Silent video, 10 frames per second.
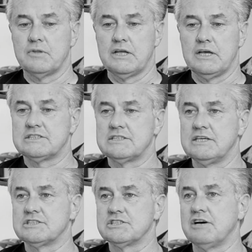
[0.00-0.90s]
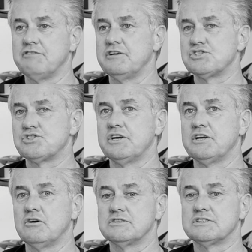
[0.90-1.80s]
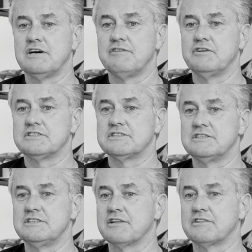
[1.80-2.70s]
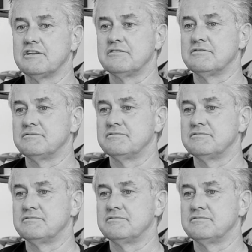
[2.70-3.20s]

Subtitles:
It's a tough injury, you know, and stuff, and it's nothing